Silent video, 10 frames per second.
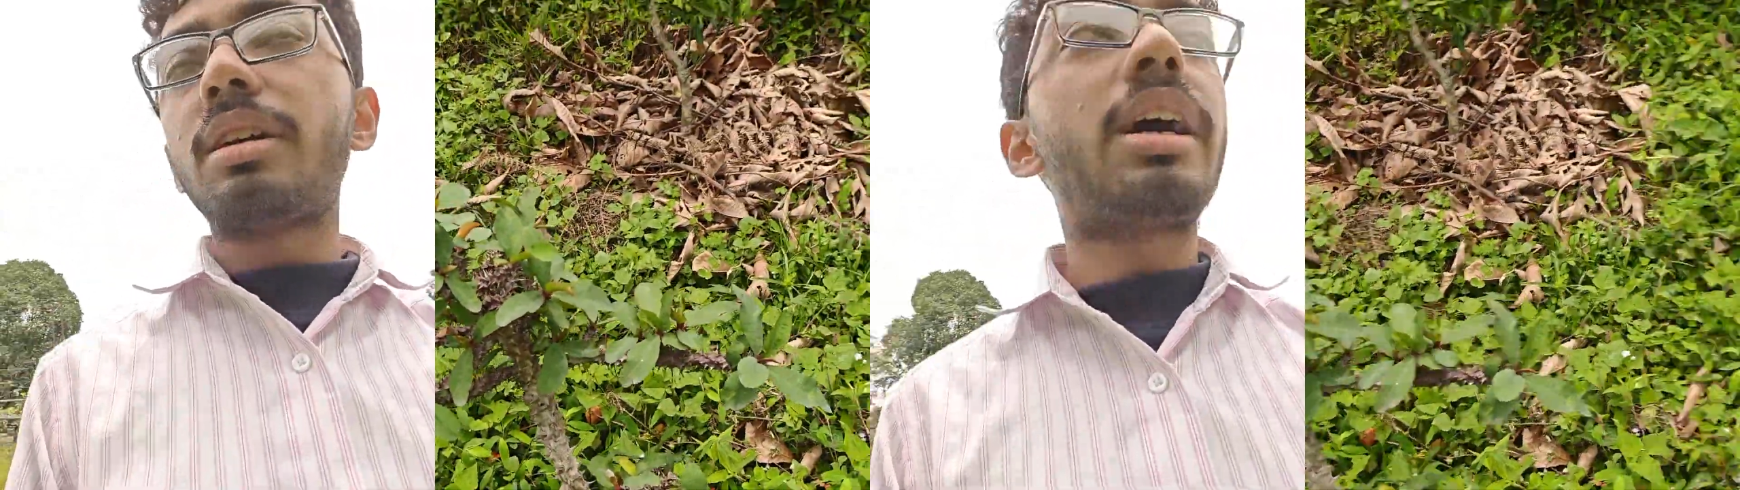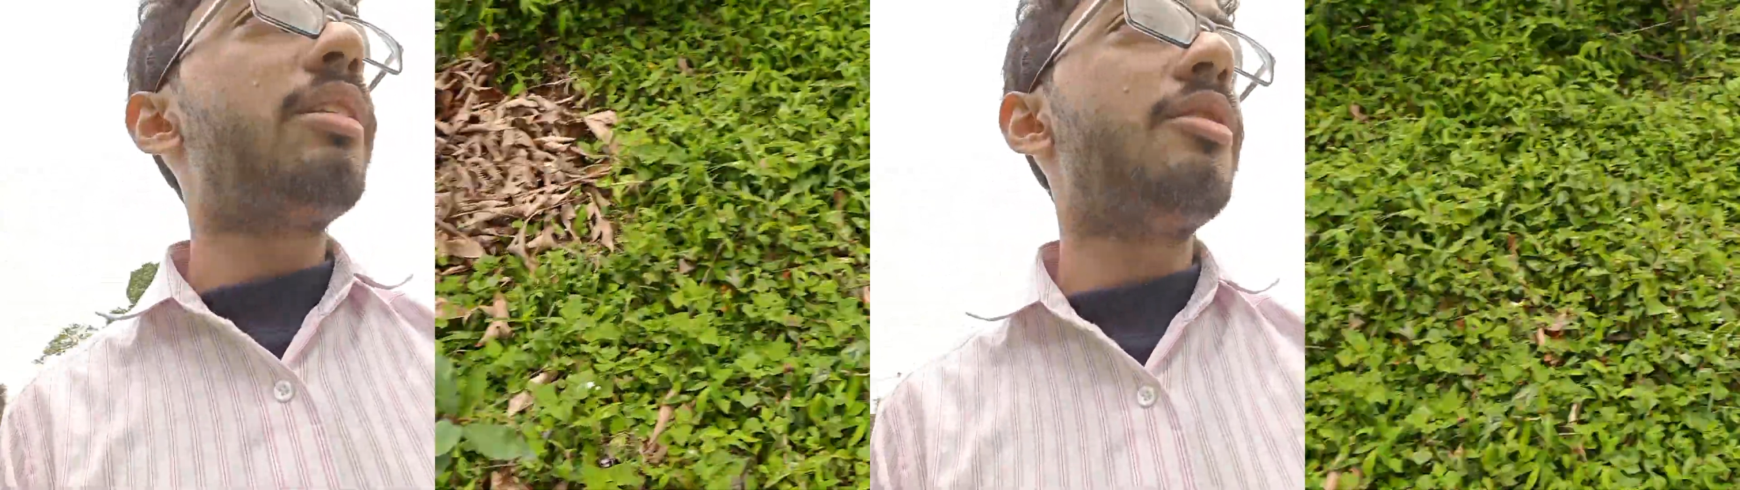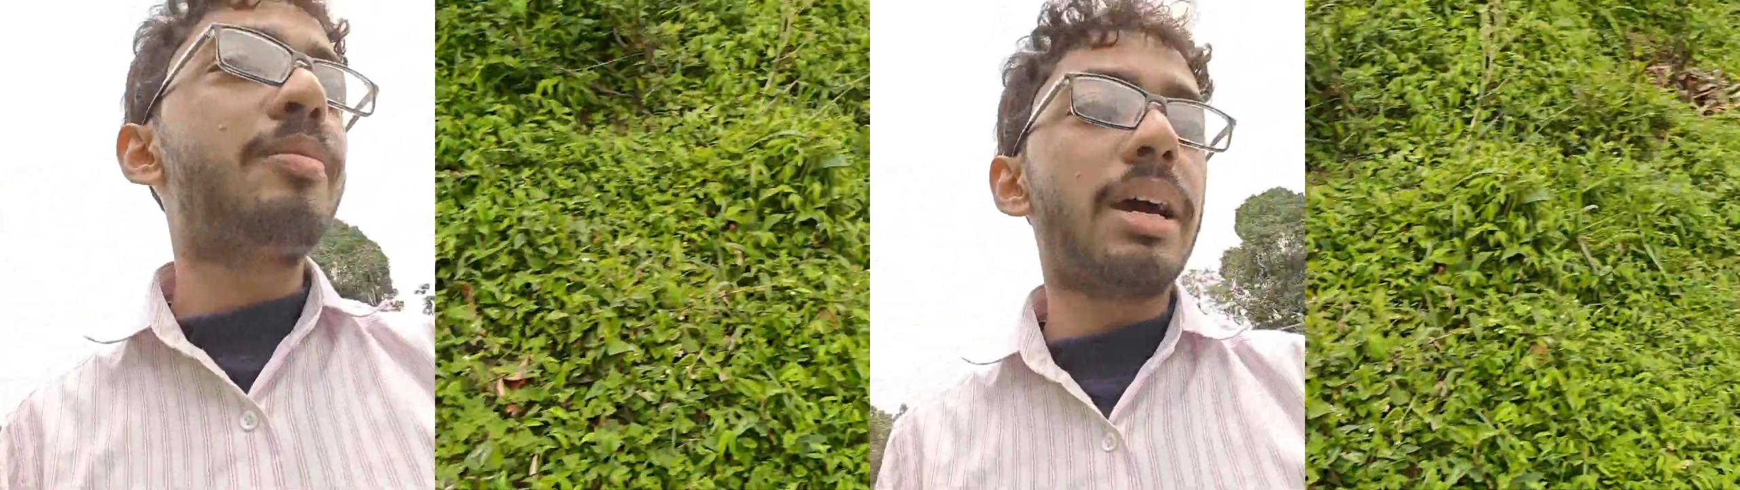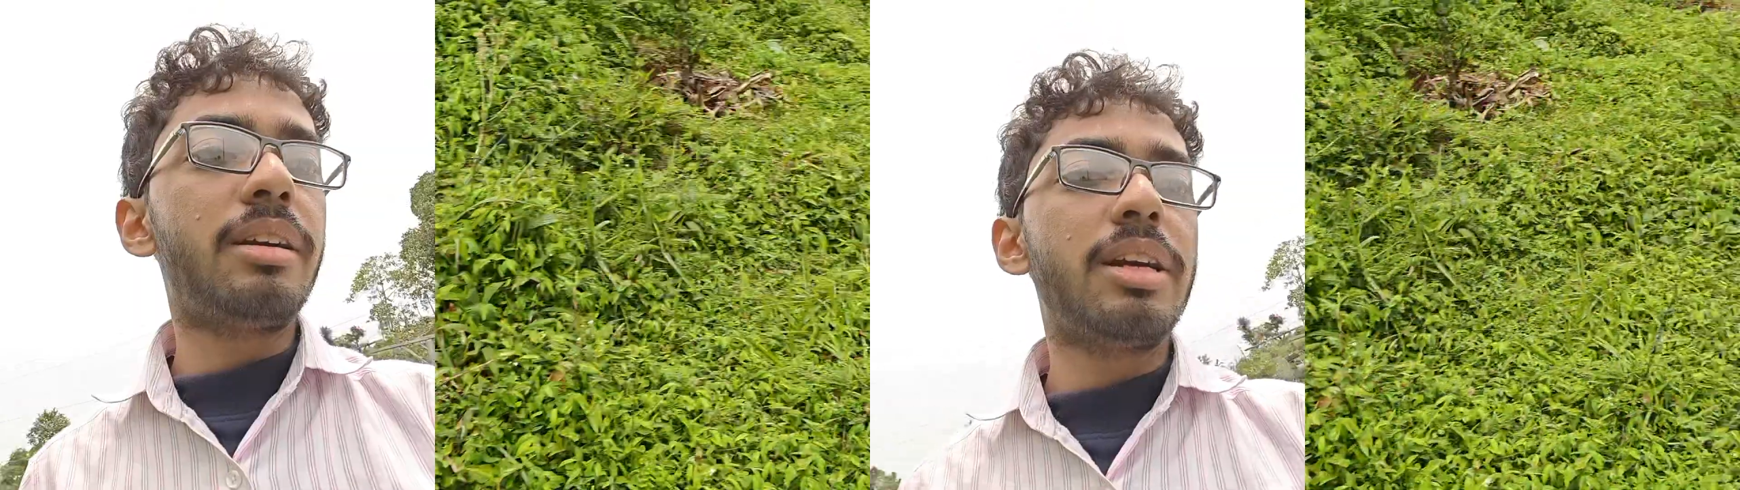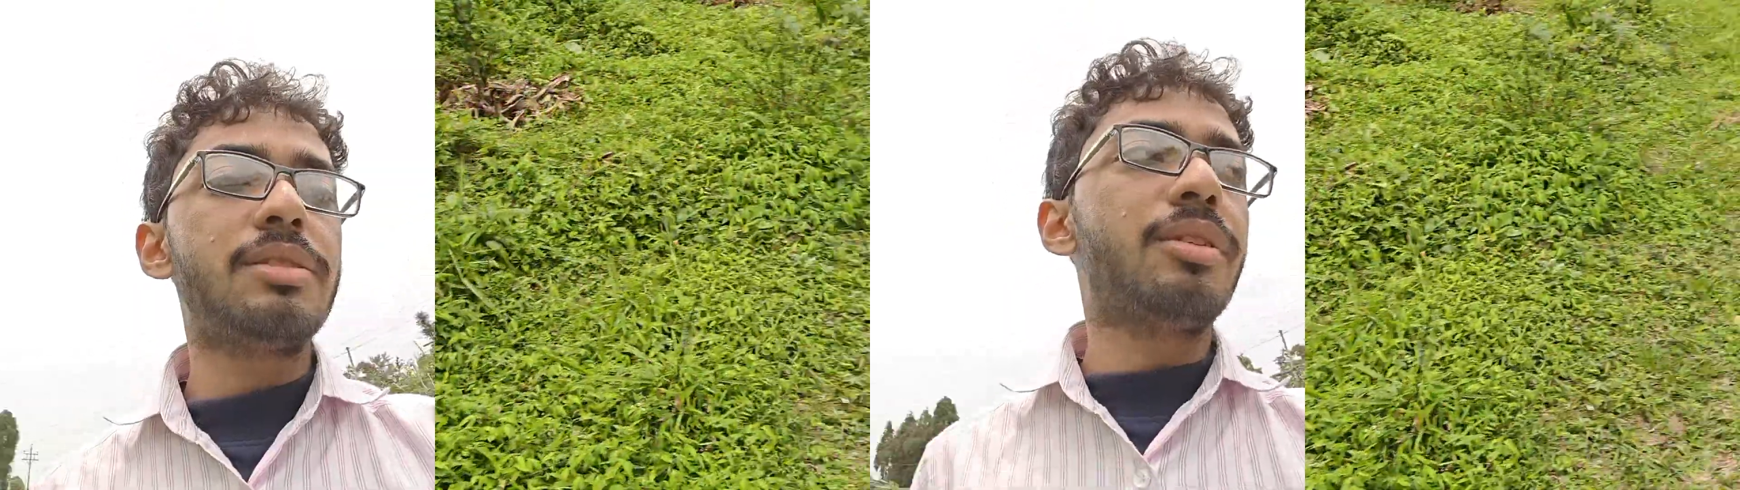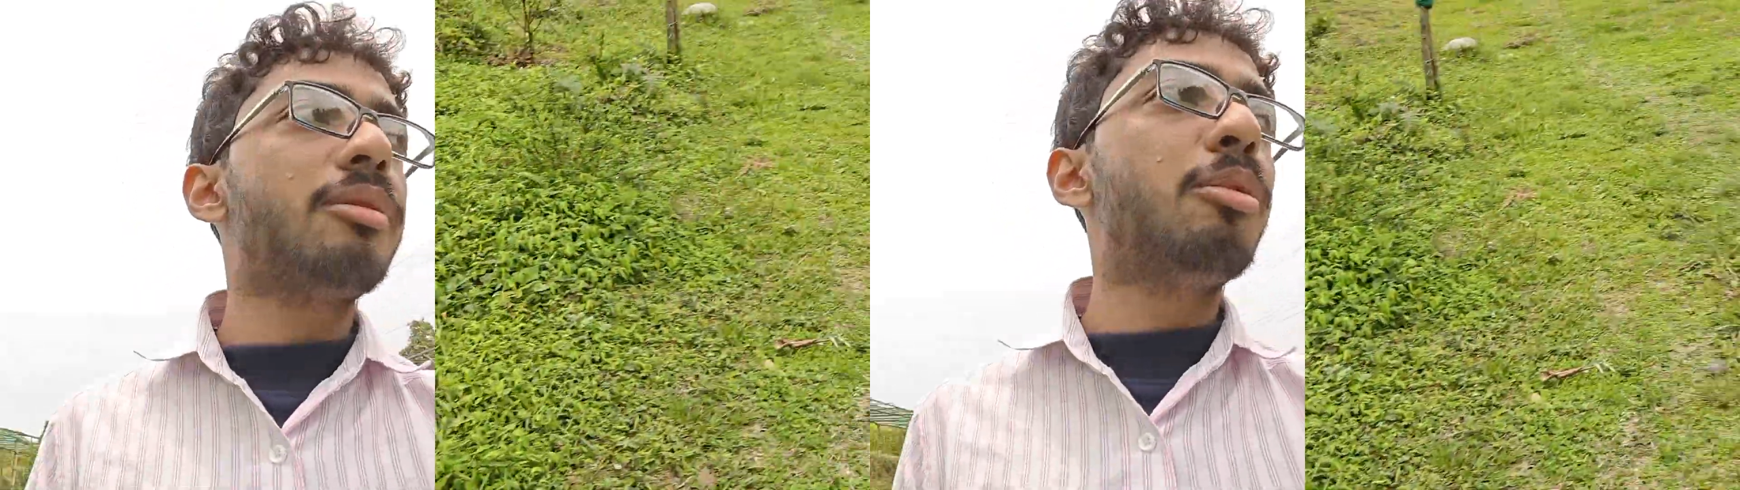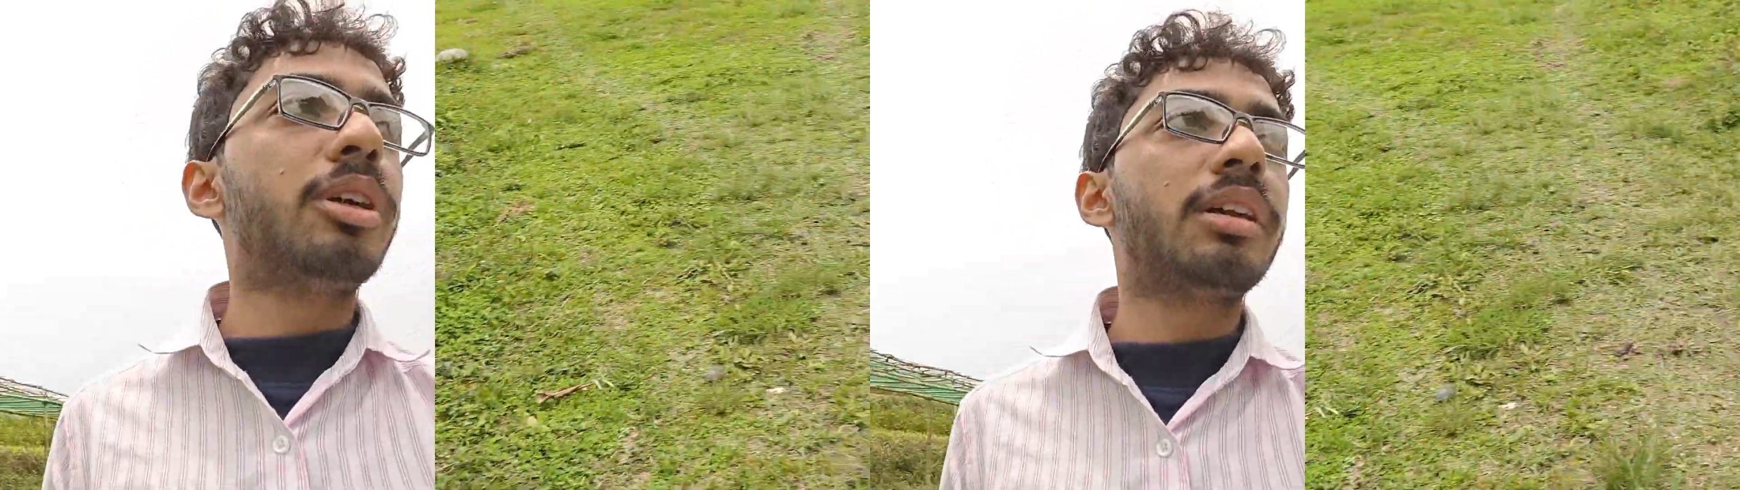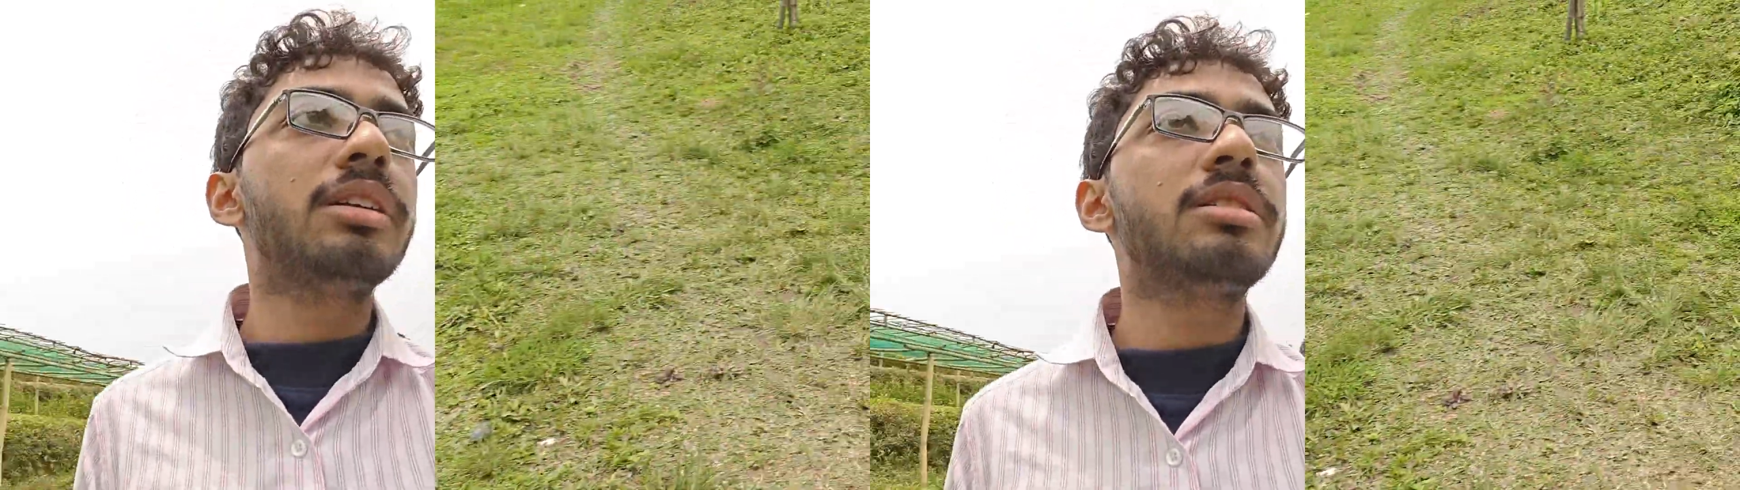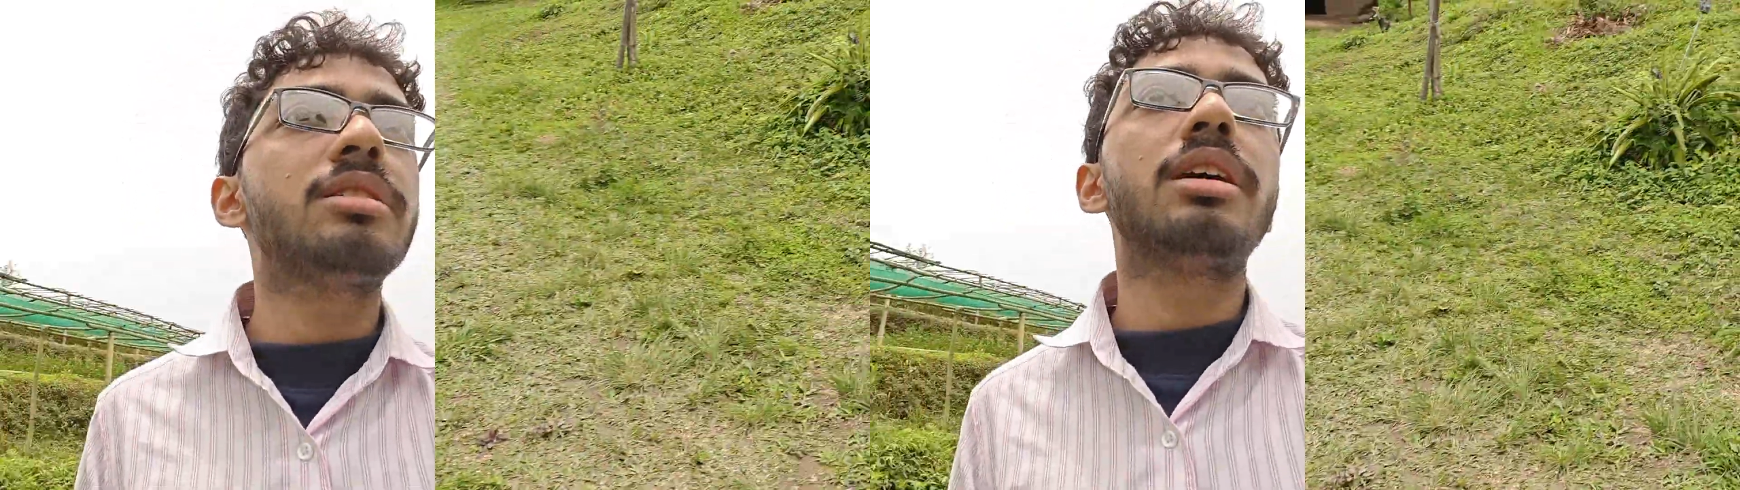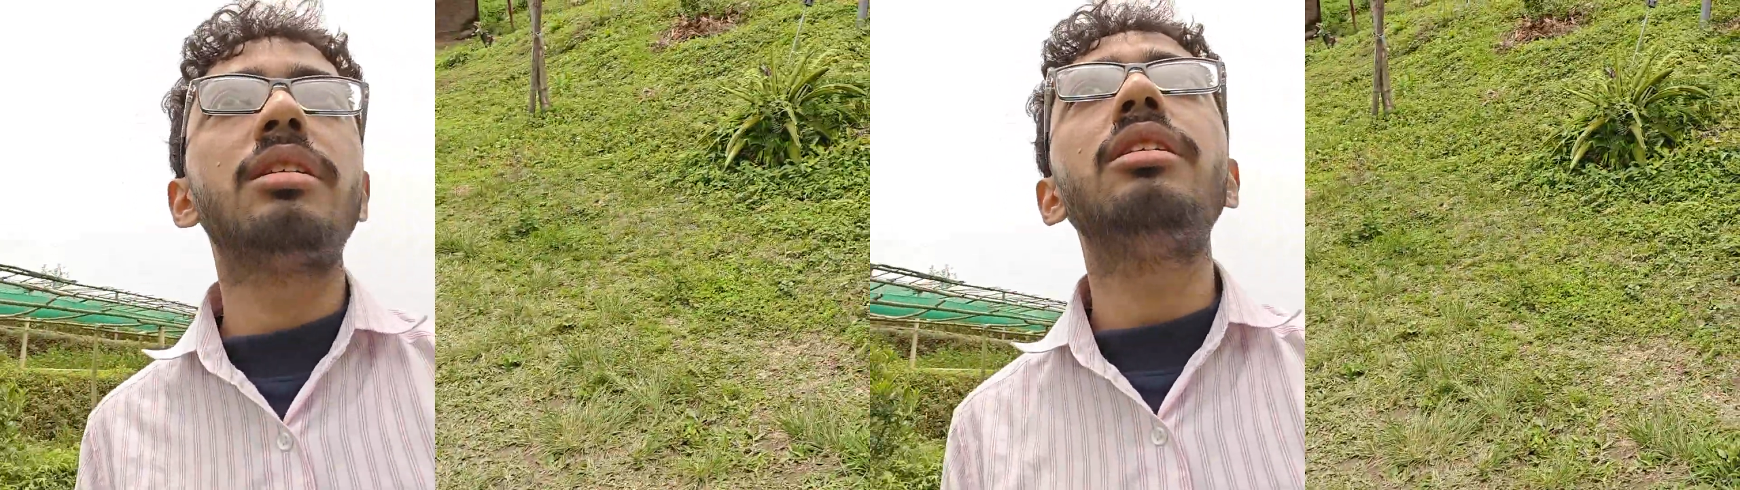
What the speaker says: a kind of a paradise for botanists and